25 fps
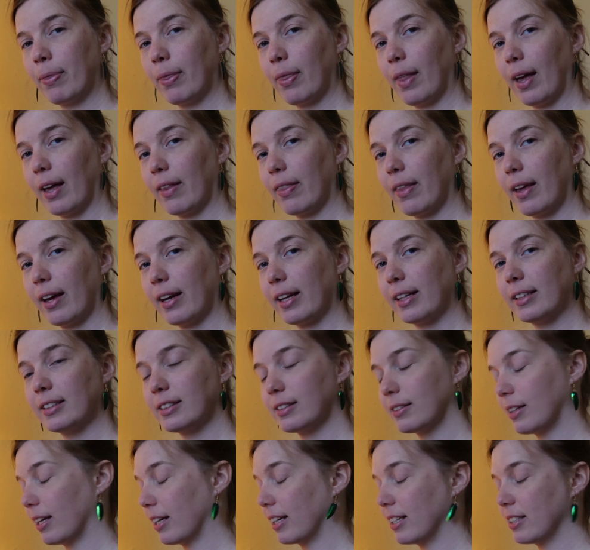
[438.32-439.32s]
That is
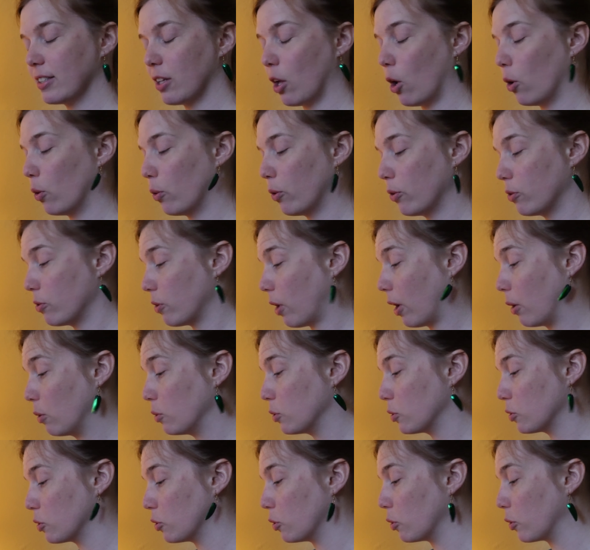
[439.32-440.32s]
the whole
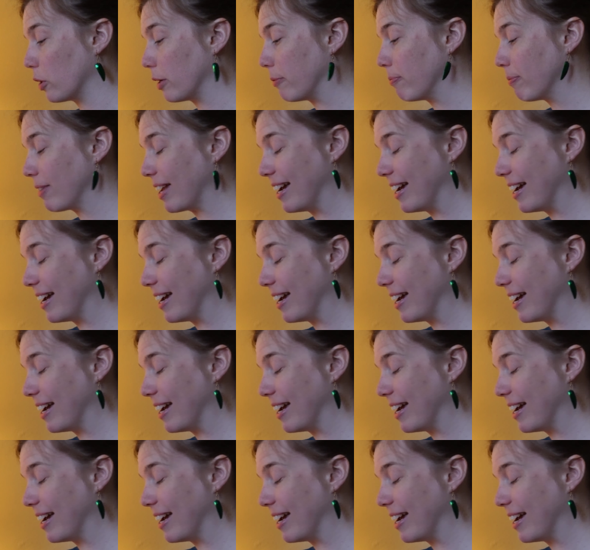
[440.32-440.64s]
story.